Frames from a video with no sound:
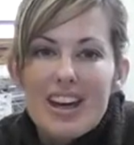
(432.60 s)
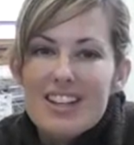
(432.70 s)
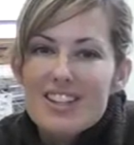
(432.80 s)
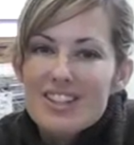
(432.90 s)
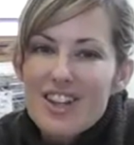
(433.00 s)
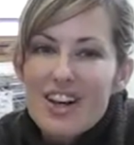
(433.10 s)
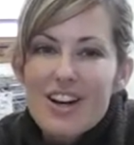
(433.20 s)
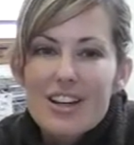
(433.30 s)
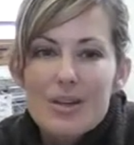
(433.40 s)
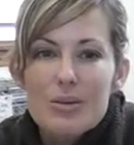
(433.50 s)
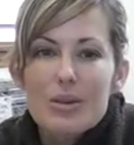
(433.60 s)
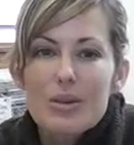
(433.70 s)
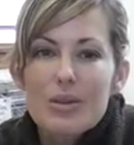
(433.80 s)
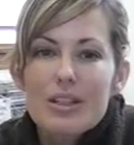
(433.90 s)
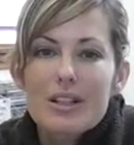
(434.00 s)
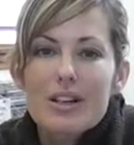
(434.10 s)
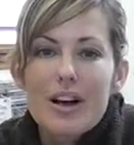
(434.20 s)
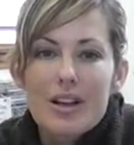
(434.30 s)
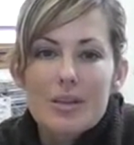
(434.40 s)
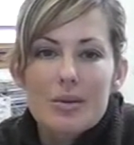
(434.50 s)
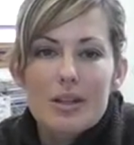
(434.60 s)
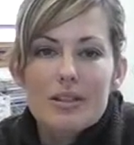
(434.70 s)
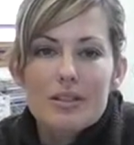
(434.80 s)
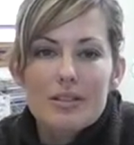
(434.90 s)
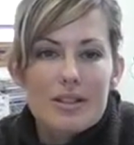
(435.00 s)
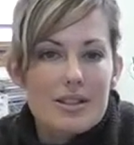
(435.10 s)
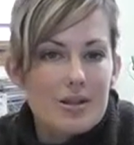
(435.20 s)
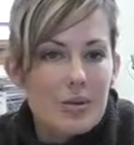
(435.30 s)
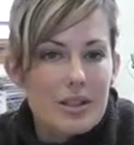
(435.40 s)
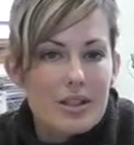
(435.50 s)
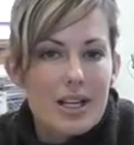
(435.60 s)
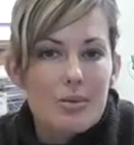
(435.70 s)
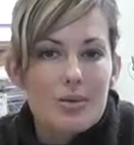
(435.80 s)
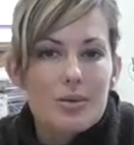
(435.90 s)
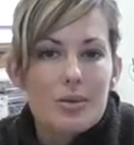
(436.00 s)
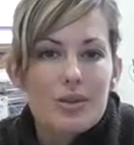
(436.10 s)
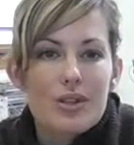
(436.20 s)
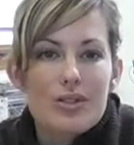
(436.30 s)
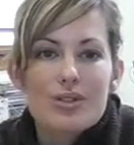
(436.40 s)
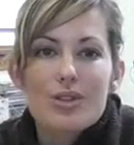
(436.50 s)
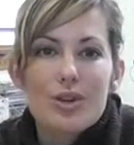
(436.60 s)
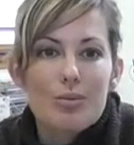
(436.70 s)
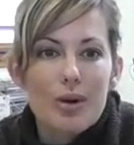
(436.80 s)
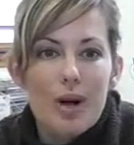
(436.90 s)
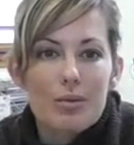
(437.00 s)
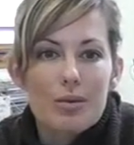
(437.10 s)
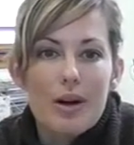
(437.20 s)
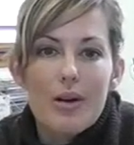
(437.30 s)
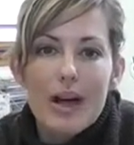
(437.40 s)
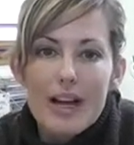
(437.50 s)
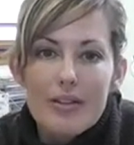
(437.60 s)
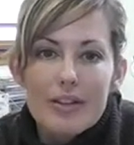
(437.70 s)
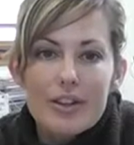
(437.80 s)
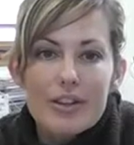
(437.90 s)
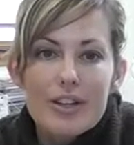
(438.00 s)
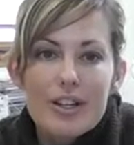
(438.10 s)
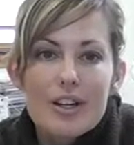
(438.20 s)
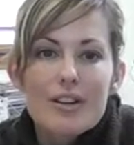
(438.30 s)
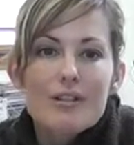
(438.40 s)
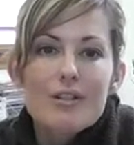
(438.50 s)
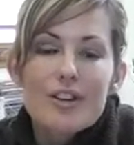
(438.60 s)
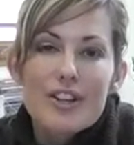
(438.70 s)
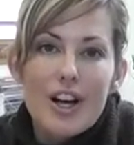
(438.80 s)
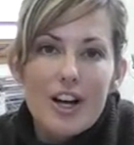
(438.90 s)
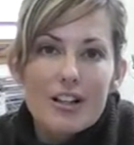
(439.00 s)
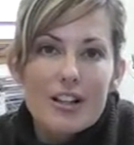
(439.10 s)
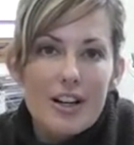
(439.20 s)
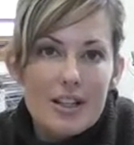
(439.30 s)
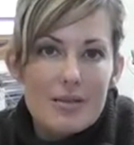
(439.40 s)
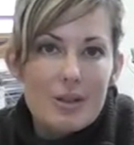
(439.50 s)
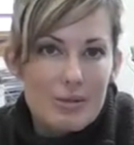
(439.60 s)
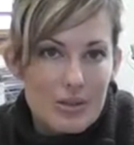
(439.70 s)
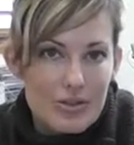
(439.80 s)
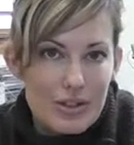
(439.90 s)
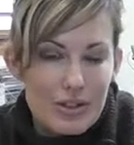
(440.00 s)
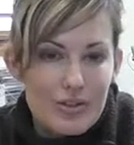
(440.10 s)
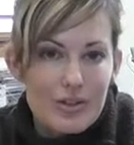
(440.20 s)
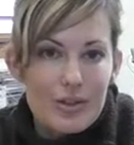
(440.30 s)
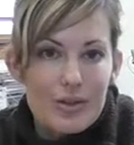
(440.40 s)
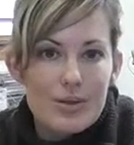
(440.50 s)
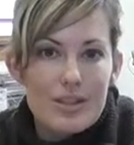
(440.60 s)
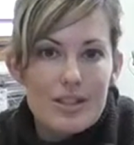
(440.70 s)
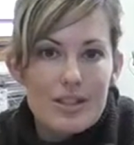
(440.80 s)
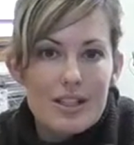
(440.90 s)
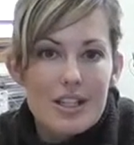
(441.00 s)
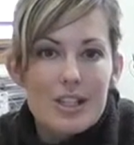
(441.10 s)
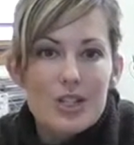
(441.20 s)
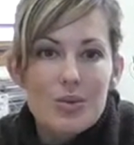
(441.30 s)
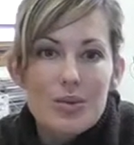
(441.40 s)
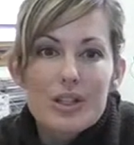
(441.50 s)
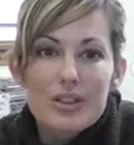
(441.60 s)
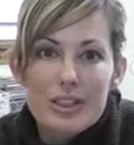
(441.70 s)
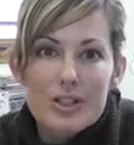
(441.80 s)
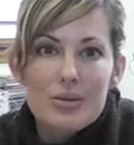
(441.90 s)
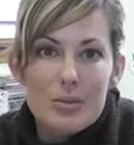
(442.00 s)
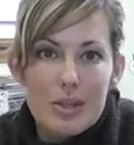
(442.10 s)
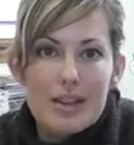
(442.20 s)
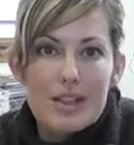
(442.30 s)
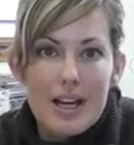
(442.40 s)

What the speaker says: As long as it was only a condiment, less than 1 tablespoon, there is no problem. However, for non-condiment restricted foods, you will need to repeat the